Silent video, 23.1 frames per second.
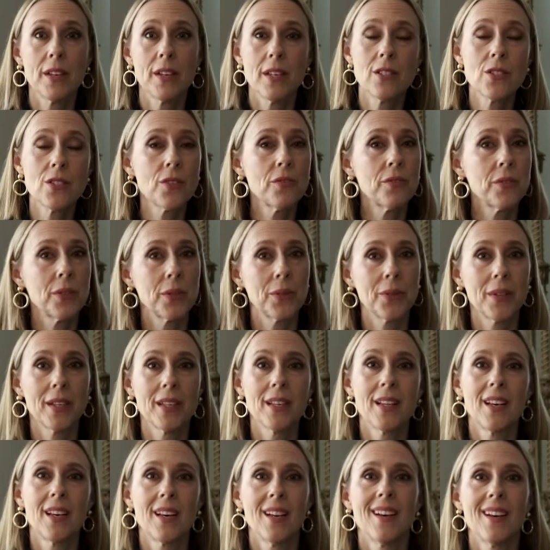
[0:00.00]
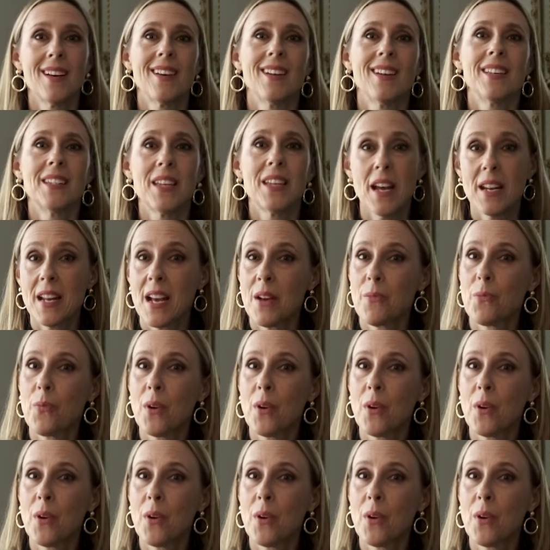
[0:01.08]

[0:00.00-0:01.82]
interviewing Yen.